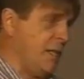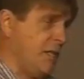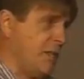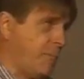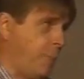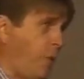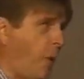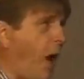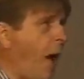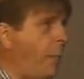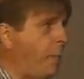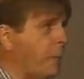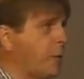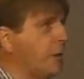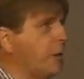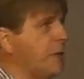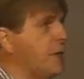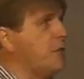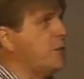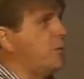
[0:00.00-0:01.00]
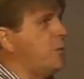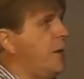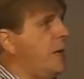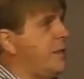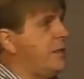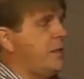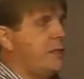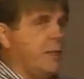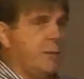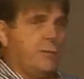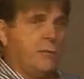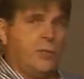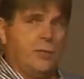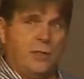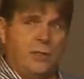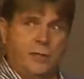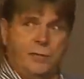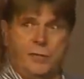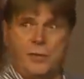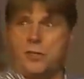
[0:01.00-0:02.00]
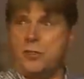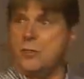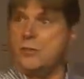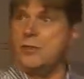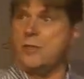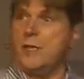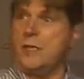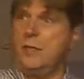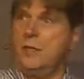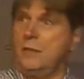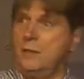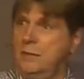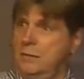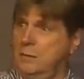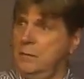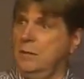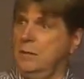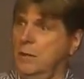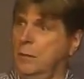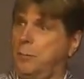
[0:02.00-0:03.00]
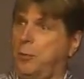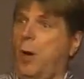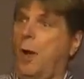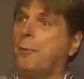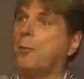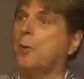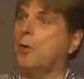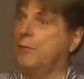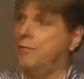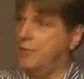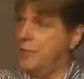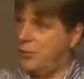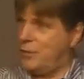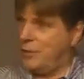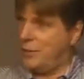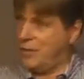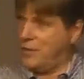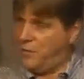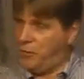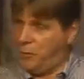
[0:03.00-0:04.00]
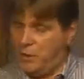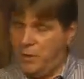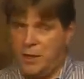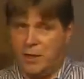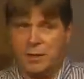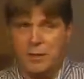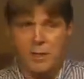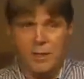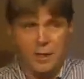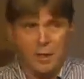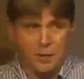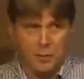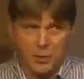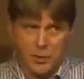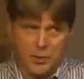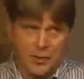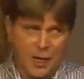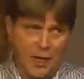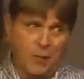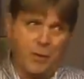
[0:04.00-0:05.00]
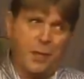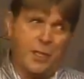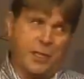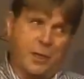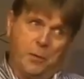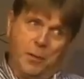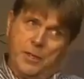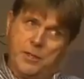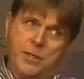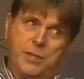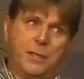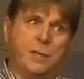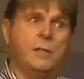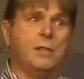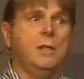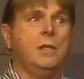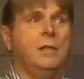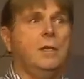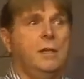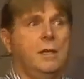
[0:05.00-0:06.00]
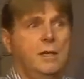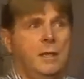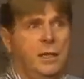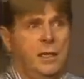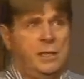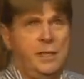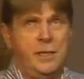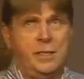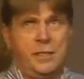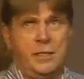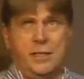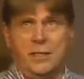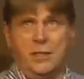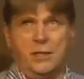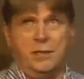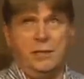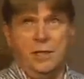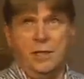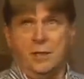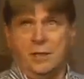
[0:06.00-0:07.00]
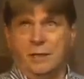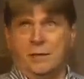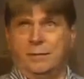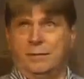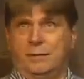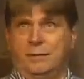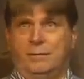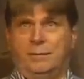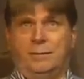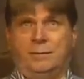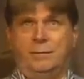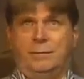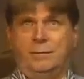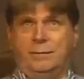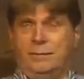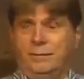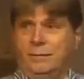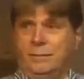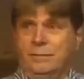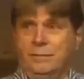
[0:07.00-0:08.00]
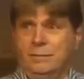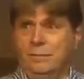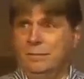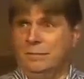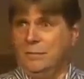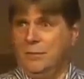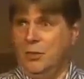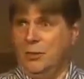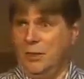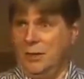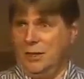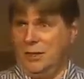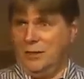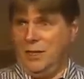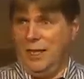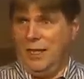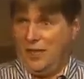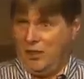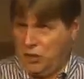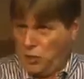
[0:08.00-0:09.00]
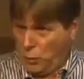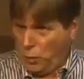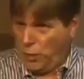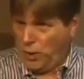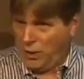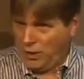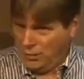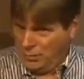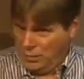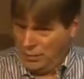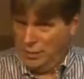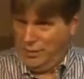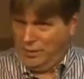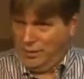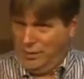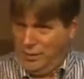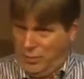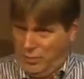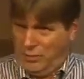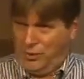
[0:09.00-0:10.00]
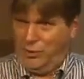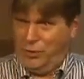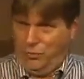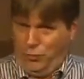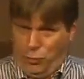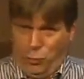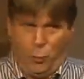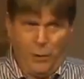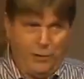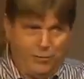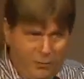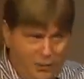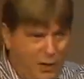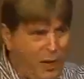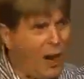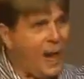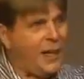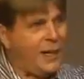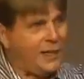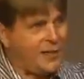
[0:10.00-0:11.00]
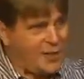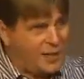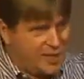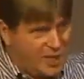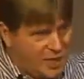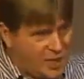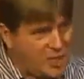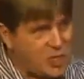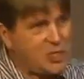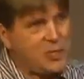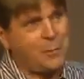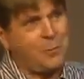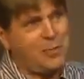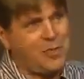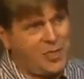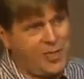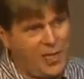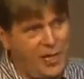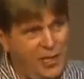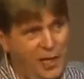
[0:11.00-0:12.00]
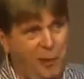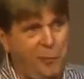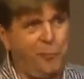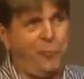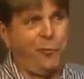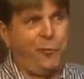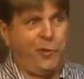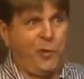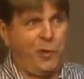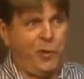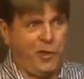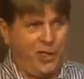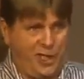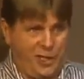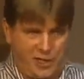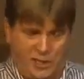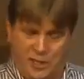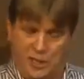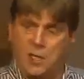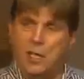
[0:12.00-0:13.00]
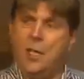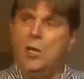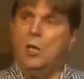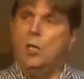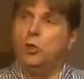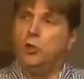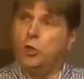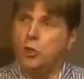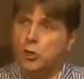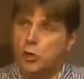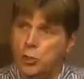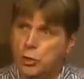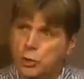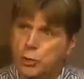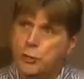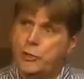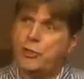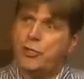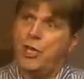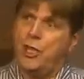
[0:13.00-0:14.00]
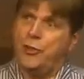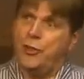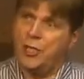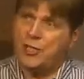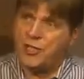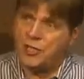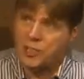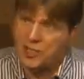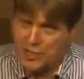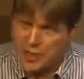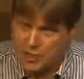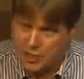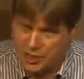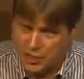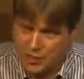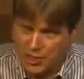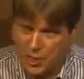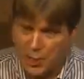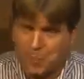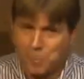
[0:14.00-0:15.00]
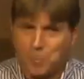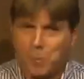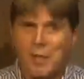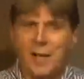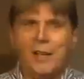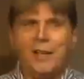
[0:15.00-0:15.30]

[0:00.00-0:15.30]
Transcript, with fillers: is properly directs him to the officials that are the proper officials, if we want to put it that way. He wants to, he, he says, you need to you need to take it to where, you know, we've got a system set up for this. Use the system.